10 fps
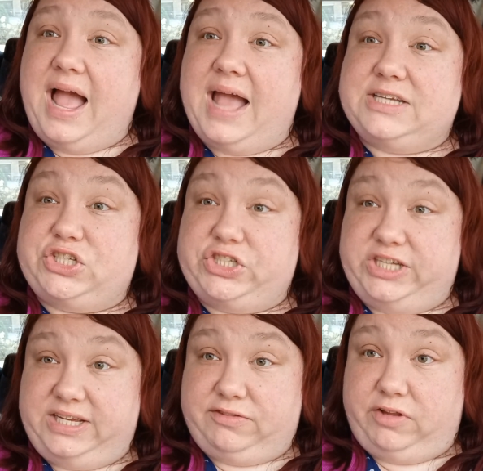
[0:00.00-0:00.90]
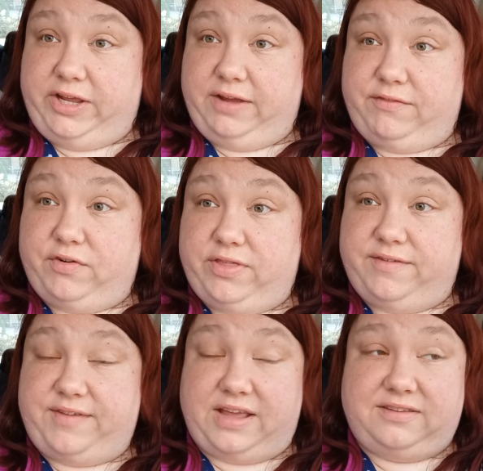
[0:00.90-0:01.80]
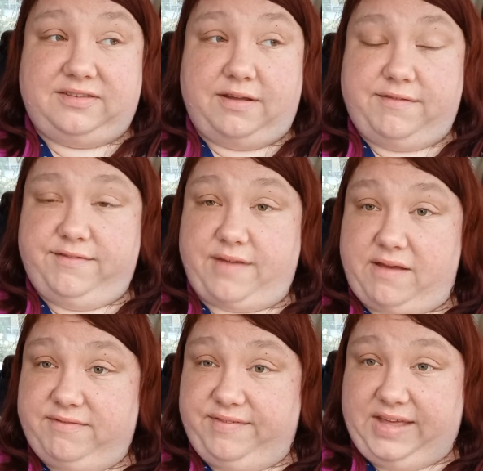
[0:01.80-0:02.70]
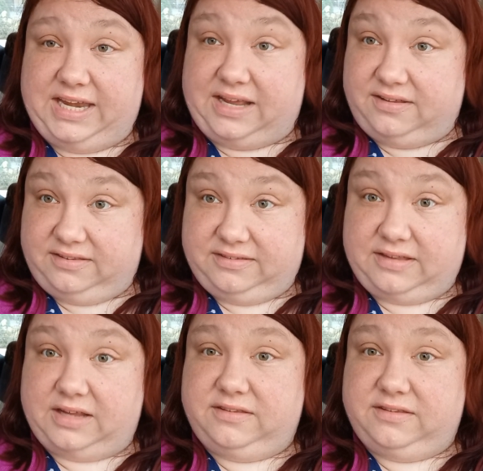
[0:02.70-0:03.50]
And she is looking for the vase of Venus.